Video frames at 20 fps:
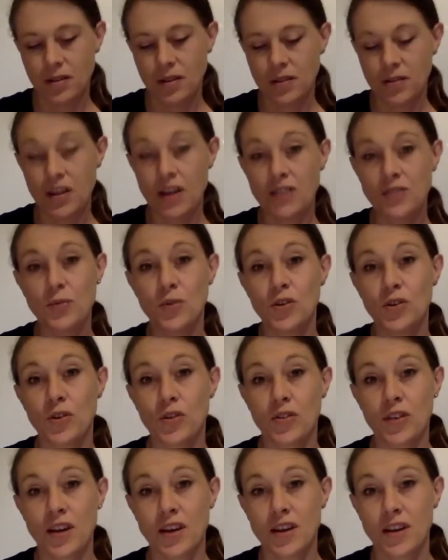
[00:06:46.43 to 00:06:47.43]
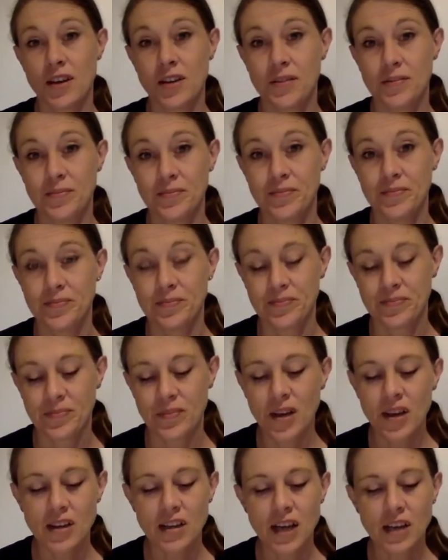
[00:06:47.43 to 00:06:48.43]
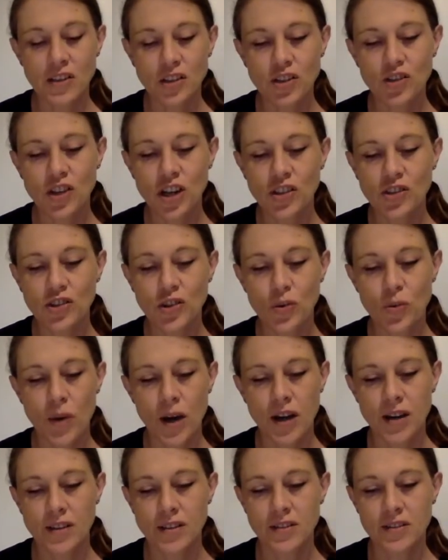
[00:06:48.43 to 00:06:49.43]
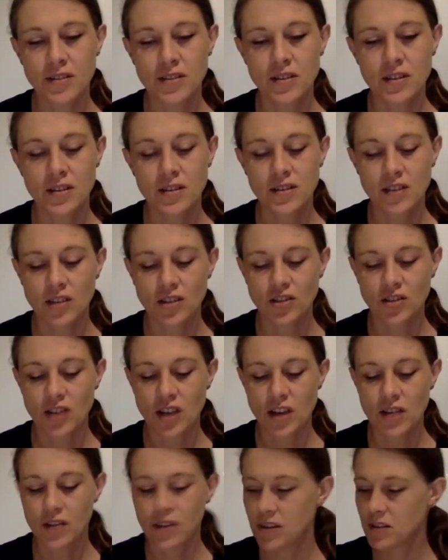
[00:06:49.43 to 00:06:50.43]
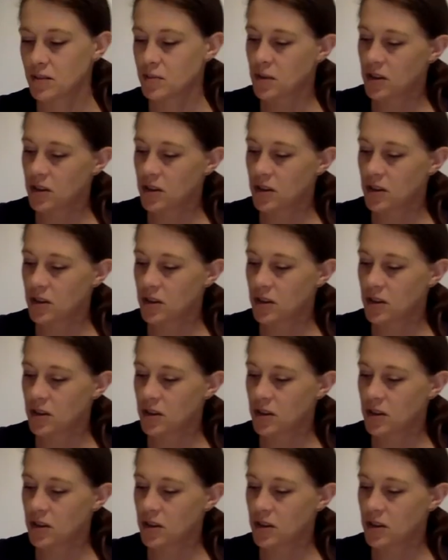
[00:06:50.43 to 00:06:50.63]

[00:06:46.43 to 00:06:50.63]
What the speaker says: That's what you're thinking. Can you change your ways, Sagittarius?